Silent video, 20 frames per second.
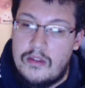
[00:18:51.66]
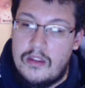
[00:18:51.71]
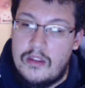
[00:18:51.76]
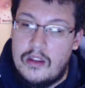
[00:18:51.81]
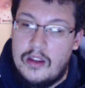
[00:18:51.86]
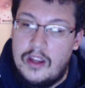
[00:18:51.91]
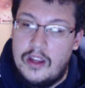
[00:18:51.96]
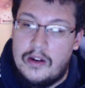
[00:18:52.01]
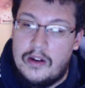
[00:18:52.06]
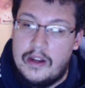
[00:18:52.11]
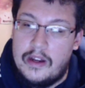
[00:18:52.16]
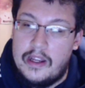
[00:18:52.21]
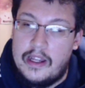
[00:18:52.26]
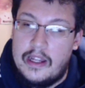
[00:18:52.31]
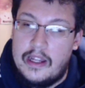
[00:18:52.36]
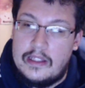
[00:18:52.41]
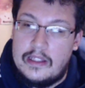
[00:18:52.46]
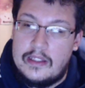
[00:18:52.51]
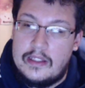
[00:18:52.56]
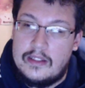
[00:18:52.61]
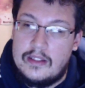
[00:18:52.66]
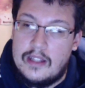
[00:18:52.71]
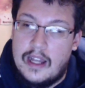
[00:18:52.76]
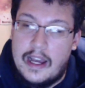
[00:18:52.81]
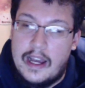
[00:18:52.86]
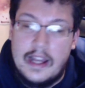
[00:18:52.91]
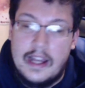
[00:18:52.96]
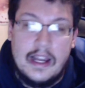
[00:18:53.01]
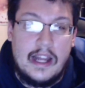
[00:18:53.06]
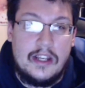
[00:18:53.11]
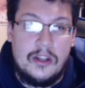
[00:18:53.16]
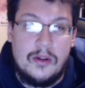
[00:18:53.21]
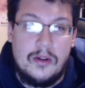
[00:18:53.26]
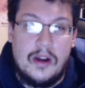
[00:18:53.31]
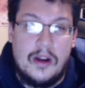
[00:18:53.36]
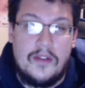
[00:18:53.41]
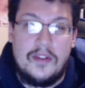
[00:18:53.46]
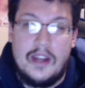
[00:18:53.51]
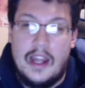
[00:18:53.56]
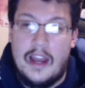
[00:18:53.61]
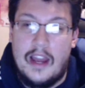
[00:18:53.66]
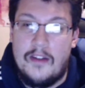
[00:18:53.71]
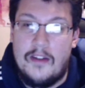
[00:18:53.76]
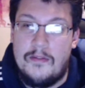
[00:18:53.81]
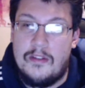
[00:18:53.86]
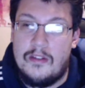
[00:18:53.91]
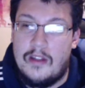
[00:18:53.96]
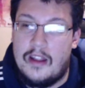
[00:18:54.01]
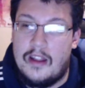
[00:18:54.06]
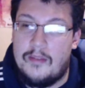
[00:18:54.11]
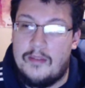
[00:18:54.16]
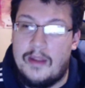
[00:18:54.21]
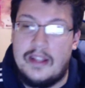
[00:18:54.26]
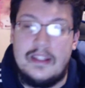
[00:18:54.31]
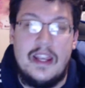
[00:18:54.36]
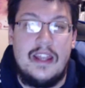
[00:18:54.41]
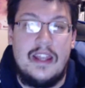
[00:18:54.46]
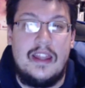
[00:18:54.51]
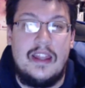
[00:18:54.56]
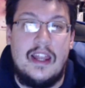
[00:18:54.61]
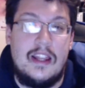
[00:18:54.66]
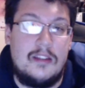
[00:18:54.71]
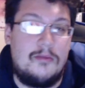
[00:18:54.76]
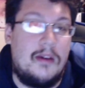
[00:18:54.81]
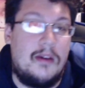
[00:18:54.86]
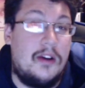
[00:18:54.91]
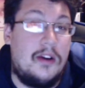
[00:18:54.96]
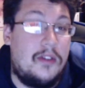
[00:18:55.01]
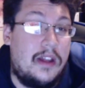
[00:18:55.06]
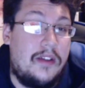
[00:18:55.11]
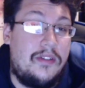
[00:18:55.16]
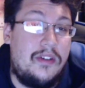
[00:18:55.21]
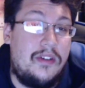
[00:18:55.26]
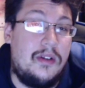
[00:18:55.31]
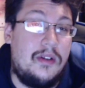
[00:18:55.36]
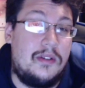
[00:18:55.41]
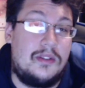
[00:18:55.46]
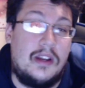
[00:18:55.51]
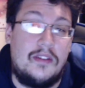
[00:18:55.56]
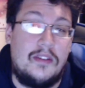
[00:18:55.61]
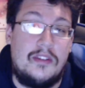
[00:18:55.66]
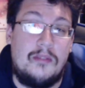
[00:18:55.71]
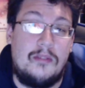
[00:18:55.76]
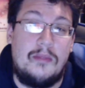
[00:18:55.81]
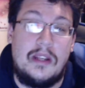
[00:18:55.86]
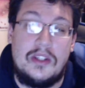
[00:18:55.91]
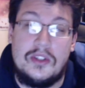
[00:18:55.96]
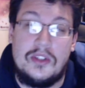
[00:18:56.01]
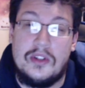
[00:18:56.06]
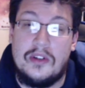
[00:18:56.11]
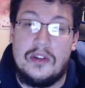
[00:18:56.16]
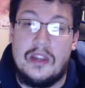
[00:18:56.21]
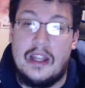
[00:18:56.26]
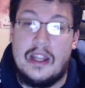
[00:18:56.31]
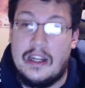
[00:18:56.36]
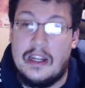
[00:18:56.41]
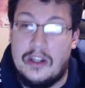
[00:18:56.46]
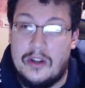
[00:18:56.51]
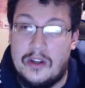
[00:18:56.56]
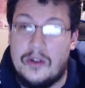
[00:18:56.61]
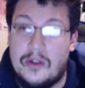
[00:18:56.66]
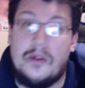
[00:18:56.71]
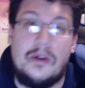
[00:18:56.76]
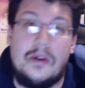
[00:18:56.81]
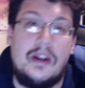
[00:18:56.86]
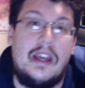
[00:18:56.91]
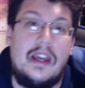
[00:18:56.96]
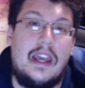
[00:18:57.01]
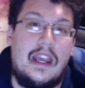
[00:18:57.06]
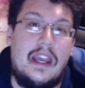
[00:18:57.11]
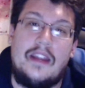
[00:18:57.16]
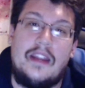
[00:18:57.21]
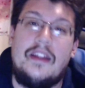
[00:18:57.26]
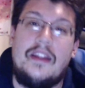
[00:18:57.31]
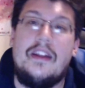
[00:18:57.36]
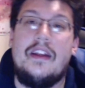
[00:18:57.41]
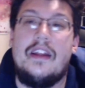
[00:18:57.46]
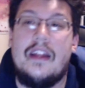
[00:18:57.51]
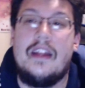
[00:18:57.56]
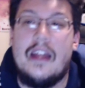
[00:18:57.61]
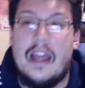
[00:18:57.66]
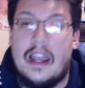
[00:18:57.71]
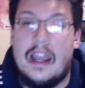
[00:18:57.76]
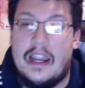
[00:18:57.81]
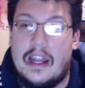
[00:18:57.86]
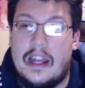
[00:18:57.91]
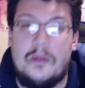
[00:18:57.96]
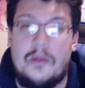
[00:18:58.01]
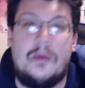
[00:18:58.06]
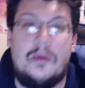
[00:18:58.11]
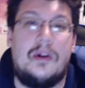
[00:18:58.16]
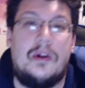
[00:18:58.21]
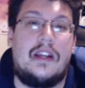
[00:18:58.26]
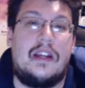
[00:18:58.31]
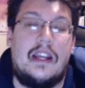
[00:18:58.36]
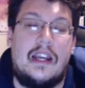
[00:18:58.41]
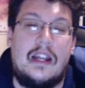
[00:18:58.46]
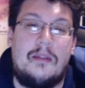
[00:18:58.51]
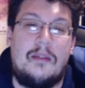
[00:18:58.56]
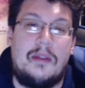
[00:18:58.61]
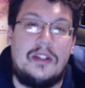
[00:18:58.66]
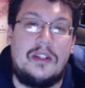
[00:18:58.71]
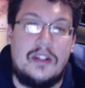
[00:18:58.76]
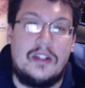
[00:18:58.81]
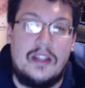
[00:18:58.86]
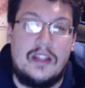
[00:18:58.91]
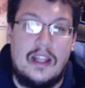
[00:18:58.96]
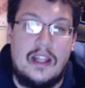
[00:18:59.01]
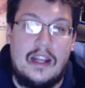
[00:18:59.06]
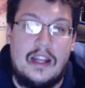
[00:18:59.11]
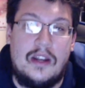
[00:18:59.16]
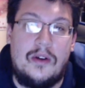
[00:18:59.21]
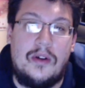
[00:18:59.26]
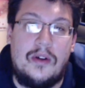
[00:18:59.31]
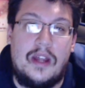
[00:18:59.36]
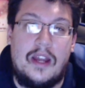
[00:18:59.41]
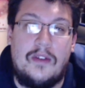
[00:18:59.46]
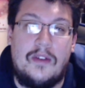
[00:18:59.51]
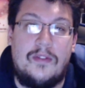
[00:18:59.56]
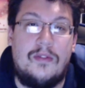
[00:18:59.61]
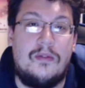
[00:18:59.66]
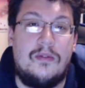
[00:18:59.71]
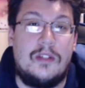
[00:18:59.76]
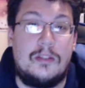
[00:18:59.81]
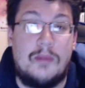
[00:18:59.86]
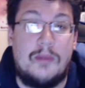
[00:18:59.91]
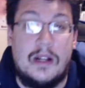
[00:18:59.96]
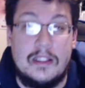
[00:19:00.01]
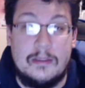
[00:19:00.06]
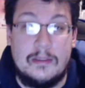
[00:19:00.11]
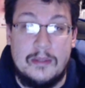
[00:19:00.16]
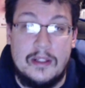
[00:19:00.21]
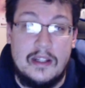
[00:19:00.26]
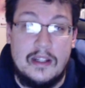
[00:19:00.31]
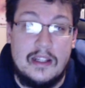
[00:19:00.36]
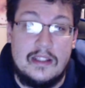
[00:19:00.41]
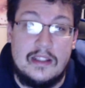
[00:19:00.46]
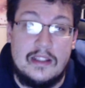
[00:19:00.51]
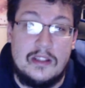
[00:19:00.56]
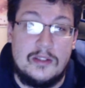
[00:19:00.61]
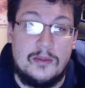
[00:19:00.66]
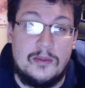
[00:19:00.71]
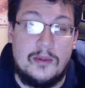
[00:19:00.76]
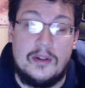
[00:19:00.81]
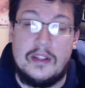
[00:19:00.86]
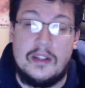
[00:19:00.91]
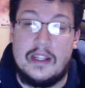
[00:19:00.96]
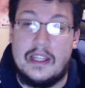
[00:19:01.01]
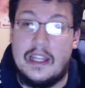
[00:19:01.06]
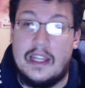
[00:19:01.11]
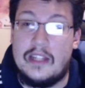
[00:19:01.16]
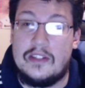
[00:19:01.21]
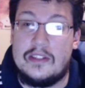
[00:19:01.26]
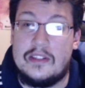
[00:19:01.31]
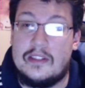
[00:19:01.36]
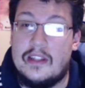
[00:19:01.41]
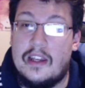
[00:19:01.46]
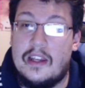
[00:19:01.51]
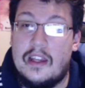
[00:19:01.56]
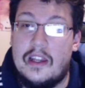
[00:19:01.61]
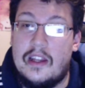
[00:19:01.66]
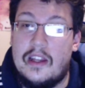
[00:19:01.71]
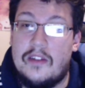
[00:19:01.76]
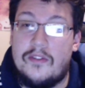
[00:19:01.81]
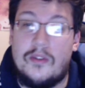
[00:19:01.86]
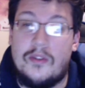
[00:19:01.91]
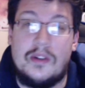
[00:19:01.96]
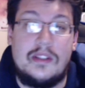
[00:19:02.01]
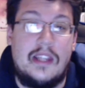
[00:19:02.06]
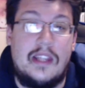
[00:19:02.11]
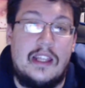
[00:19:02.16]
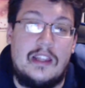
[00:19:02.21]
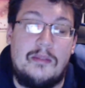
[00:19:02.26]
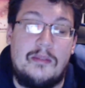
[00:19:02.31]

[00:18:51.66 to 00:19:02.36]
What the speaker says: it's I do have to have and maintain that it's my own life too. So I have to make sure that I know, hey, I gotta work. I gotta make sure that I know I have responsibilities in this world. I can't just forsake them,